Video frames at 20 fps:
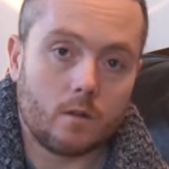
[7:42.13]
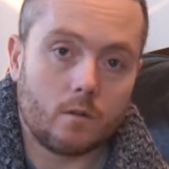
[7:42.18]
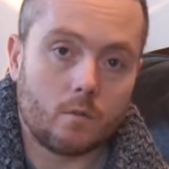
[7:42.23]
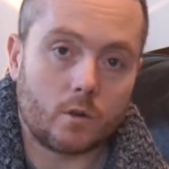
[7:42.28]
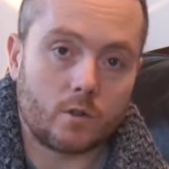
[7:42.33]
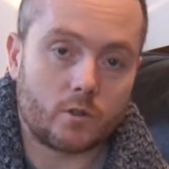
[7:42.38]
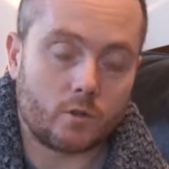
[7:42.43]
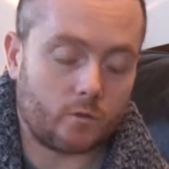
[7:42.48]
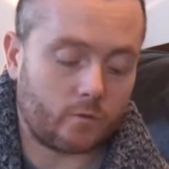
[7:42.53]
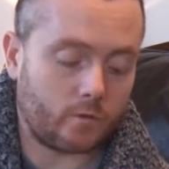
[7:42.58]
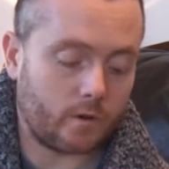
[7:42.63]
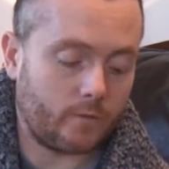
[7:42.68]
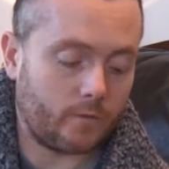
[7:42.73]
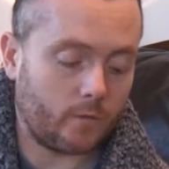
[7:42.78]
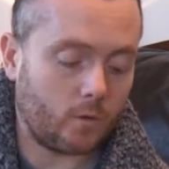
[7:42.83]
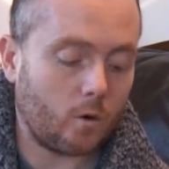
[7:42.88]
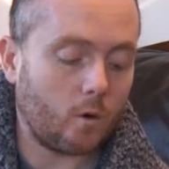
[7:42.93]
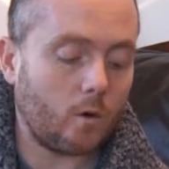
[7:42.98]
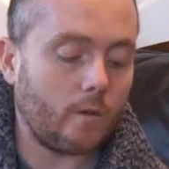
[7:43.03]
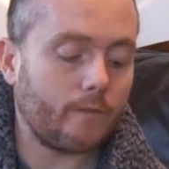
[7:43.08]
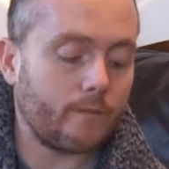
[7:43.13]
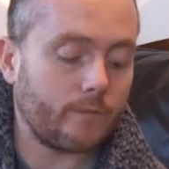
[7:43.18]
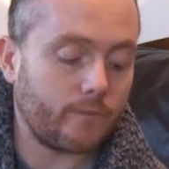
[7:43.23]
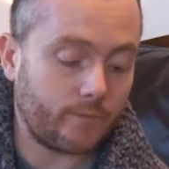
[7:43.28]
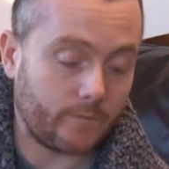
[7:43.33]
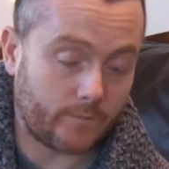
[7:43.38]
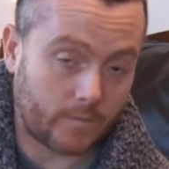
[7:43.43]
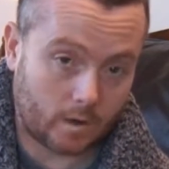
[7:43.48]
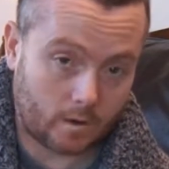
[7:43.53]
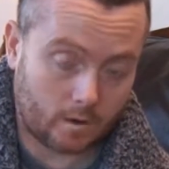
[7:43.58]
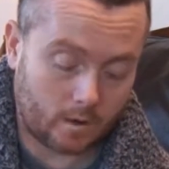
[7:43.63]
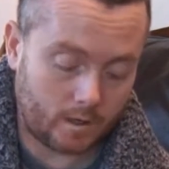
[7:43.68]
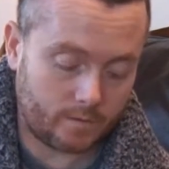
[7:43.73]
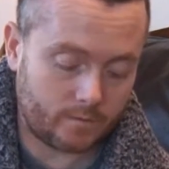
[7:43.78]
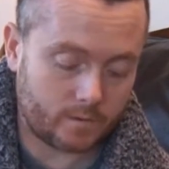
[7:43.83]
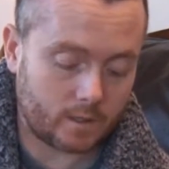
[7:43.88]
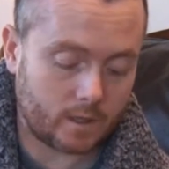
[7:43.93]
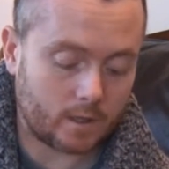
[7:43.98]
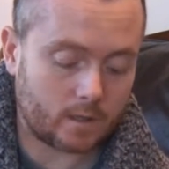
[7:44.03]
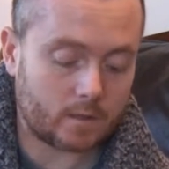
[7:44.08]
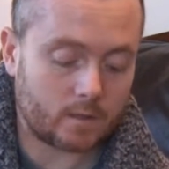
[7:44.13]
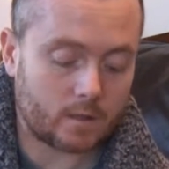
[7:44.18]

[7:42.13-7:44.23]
One, two, three, four, five, six,